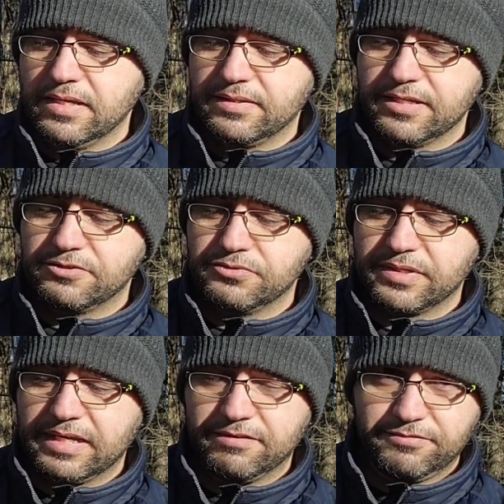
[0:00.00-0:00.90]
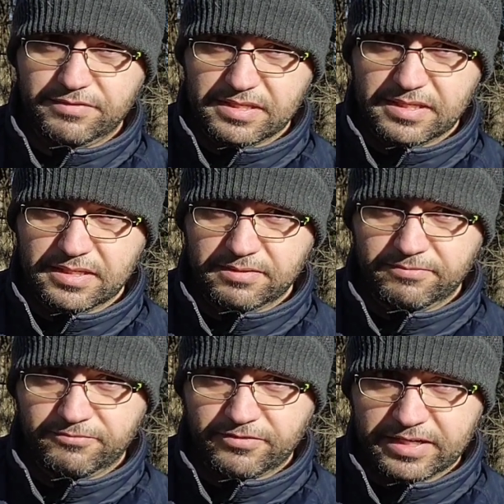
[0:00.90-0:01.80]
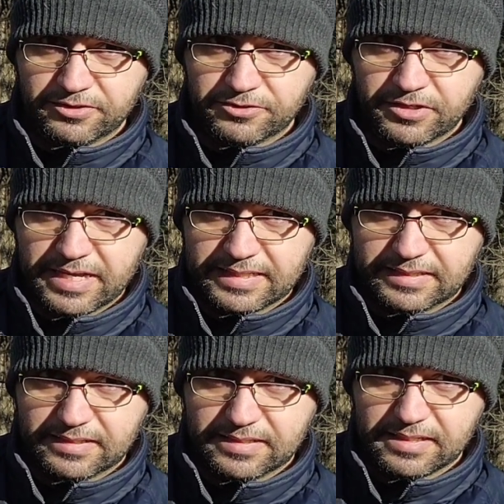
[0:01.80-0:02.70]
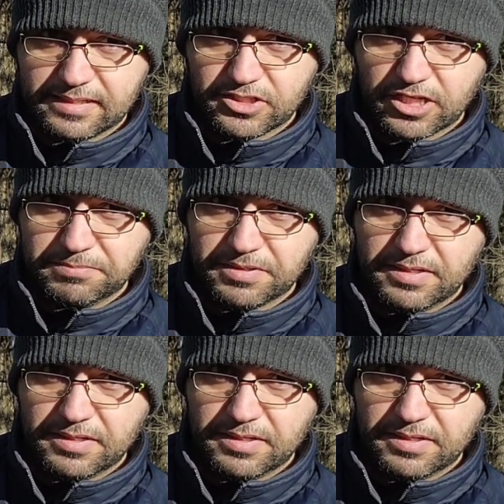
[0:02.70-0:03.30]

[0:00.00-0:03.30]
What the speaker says: They do have the finder at the top